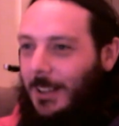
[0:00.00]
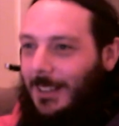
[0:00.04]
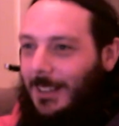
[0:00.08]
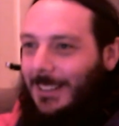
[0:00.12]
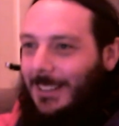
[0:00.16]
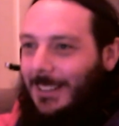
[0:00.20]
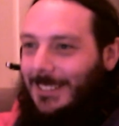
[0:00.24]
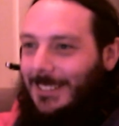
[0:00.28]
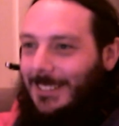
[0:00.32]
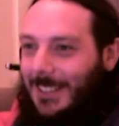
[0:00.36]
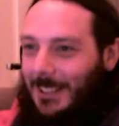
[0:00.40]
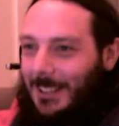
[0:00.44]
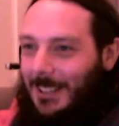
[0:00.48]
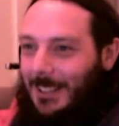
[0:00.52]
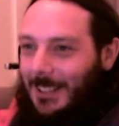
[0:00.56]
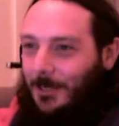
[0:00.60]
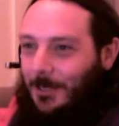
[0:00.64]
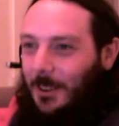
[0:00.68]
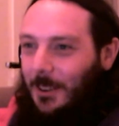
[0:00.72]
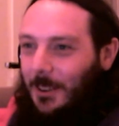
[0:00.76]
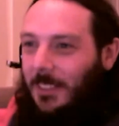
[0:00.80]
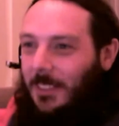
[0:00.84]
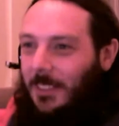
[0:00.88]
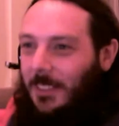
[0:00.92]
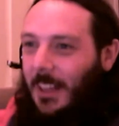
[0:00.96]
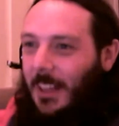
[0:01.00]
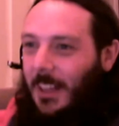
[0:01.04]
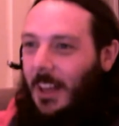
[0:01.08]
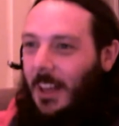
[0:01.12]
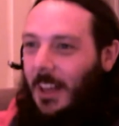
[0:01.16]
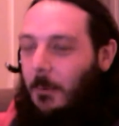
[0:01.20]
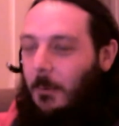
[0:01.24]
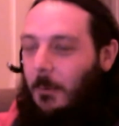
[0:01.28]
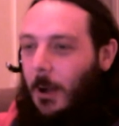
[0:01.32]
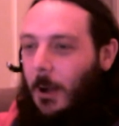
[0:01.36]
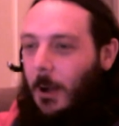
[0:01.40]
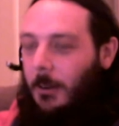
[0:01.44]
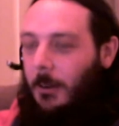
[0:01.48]
Chase, are you there?
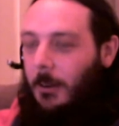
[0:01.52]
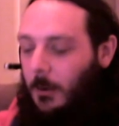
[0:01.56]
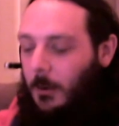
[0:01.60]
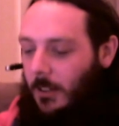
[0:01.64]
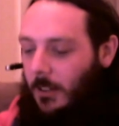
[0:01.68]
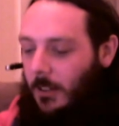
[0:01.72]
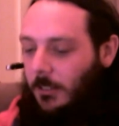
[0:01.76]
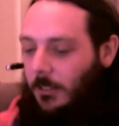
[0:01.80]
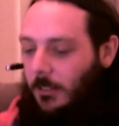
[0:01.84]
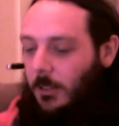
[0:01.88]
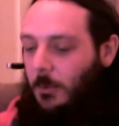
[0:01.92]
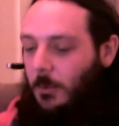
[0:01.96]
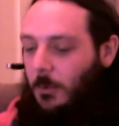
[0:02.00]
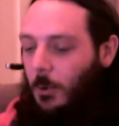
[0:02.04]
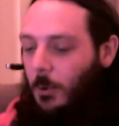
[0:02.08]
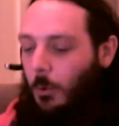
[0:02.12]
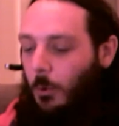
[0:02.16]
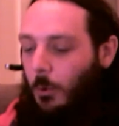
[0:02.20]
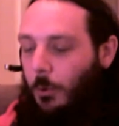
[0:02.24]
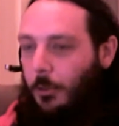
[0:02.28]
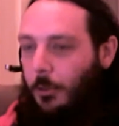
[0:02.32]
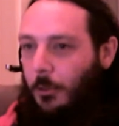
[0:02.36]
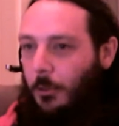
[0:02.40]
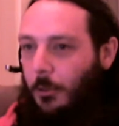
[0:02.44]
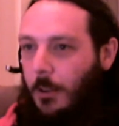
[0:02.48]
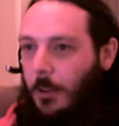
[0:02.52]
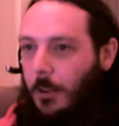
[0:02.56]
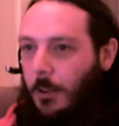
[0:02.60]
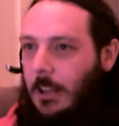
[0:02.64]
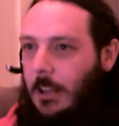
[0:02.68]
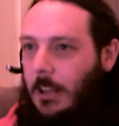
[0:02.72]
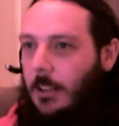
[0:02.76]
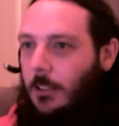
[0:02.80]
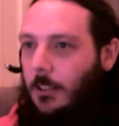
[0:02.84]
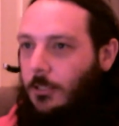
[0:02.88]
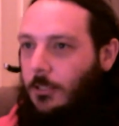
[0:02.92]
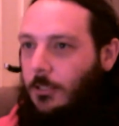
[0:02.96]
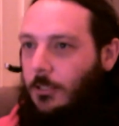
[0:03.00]
I'm going to ask you all
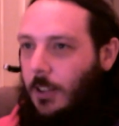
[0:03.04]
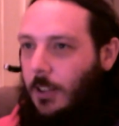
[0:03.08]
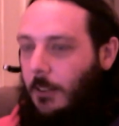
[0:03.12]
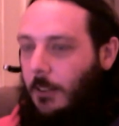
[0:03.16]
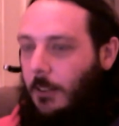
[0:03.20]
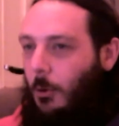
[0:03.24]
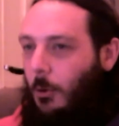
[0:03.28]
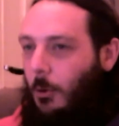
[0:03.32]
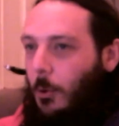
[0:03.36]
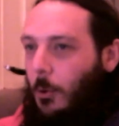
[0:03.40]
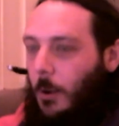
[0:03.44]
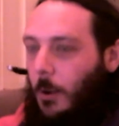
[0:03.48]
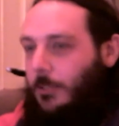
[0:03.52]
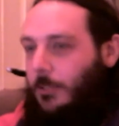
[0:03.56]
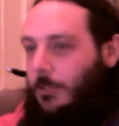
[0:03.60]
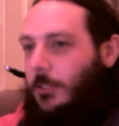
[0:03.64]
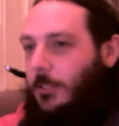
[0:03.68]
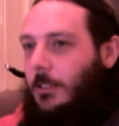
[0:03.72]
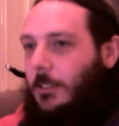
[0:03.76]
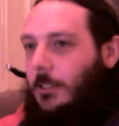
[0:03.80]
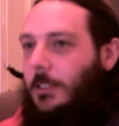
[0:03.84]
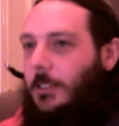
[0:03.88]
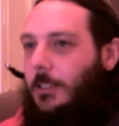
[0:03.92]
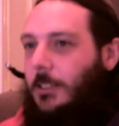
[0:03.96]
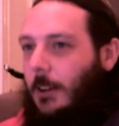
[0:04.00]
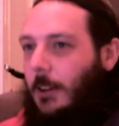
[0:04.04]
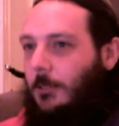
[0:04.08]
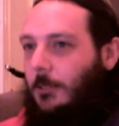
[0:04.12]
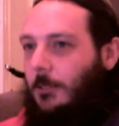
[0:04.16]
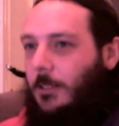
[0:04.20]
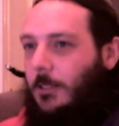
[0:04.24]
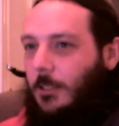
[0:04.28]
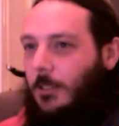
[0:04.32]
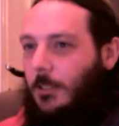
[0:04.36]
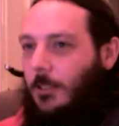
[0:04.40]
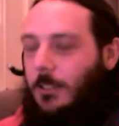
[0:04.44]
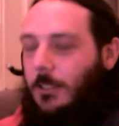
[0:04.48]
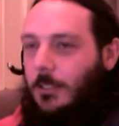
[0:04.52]
three general questions now,
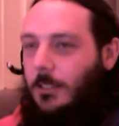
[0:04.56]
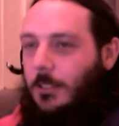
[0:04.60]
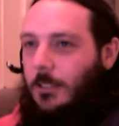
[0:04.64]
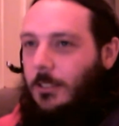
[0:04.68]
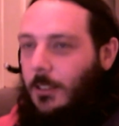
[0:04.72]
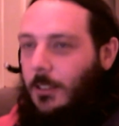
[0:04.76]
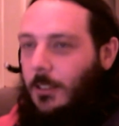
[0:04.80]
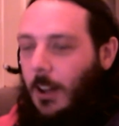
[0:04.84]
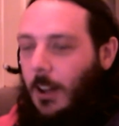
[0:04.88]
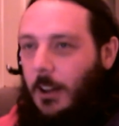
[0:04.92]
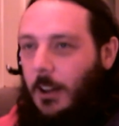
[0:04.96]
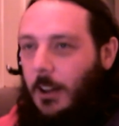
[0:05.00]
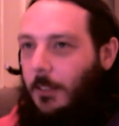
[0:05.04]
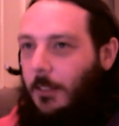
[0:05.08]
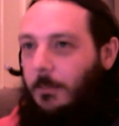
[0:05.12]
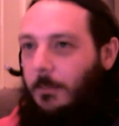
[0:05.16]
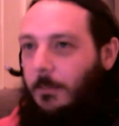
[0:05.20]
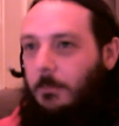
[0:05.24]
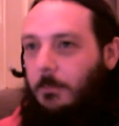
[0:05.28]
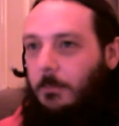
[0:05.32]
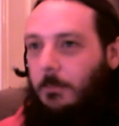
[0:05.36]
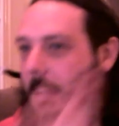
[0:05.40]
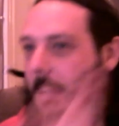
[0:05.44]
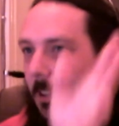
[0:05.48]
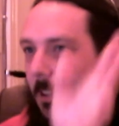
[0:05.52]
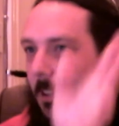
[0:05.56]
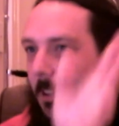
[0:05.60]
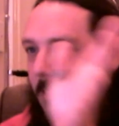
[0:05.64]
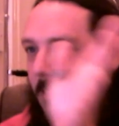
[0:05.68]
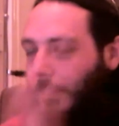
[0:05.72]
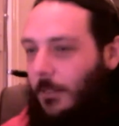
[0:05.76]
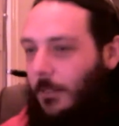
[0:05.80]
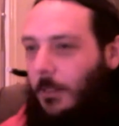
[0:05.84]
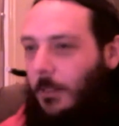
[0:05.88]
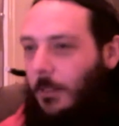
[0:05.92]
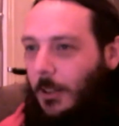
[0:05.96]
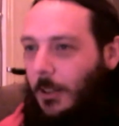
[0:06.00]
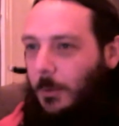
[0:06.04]
just to kind of make it
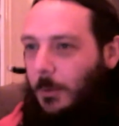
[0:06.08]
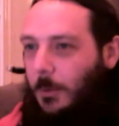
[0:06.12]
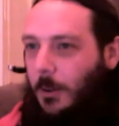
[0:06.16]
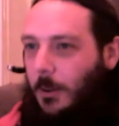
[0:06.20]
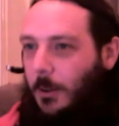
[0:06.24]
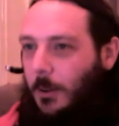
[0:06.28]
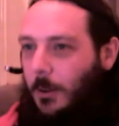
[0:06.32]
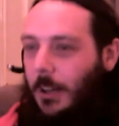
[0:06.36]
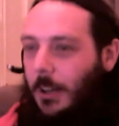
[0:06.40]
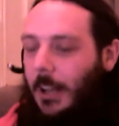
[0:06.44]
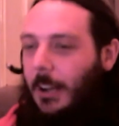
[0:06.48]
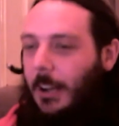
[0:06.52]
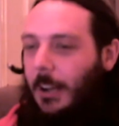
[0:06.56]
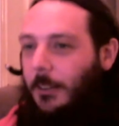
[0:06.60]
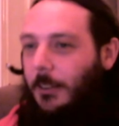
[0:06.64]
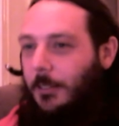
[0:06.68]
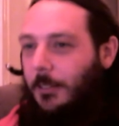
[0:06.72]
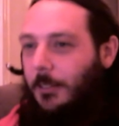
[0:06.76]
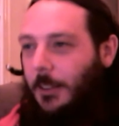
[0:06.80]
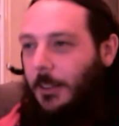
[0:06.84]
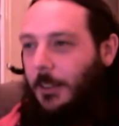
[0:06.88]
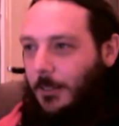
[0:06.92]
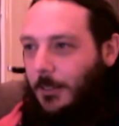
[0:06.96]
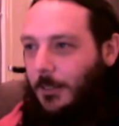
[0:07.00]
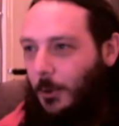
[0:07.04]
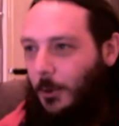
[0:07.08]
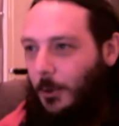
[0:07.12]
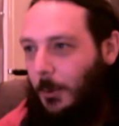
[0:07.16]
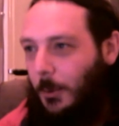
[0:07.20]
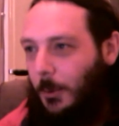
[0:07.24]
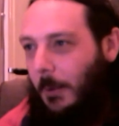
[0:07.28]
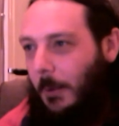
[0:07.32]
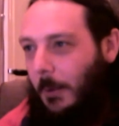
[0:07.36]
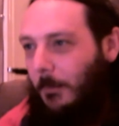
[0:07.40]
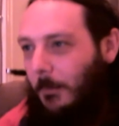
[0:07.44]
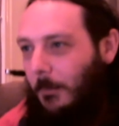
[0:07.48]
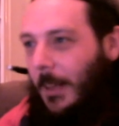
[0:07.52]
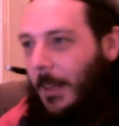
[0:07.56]
different because we've got a lack of things to talk
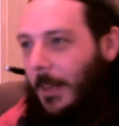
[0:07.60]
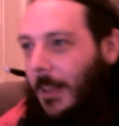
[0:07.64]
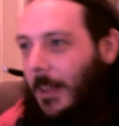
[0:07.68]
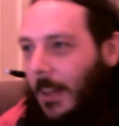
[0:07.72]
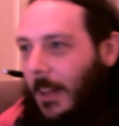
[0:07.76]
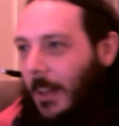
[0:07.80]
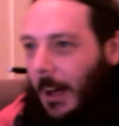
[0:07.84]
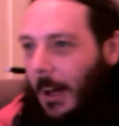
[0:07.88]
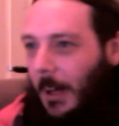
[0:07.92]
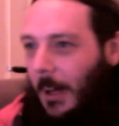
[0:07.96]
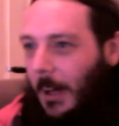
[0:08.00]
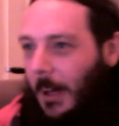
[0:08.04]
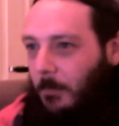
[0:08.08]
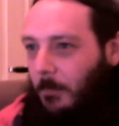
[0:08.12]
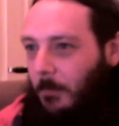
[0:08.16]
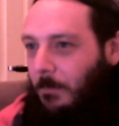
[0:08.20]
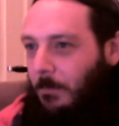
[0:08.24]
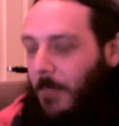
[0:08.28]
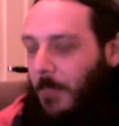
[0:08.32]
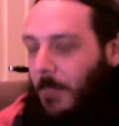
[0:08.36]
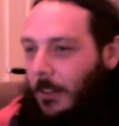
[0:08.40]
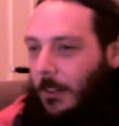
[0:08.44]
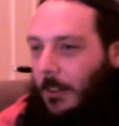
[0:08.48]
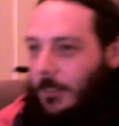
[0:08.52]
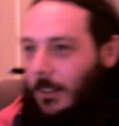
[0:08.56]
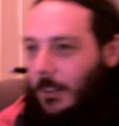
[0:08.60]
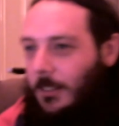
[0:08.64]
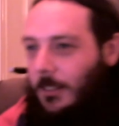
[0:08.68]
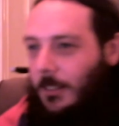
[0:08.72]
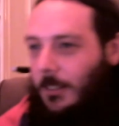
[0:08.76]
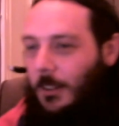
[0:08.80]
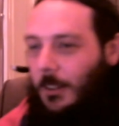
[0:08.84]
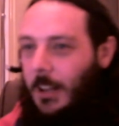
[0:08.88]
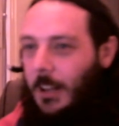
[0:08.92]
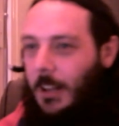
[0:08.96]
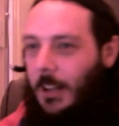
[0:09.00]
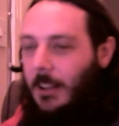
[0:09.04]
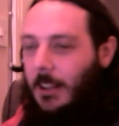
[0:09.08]
about. Chase,
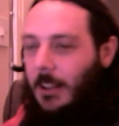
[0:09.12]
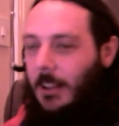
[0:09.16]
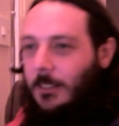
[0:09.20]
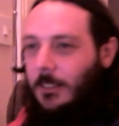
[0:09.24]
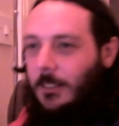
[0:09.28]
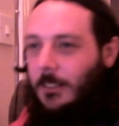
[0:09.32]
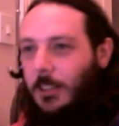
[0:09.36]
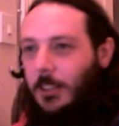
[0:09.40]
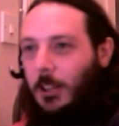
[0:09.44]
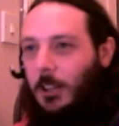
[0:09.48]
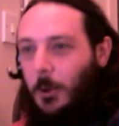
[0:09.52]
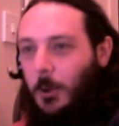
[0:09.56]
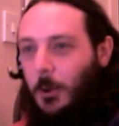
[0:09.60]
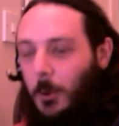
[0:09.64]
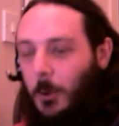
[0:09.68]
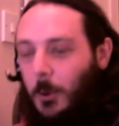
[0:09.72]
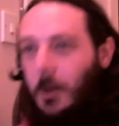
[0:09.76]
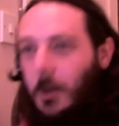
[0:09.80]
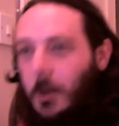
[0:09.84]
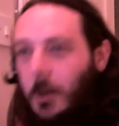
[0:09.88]
I'm going to ask you.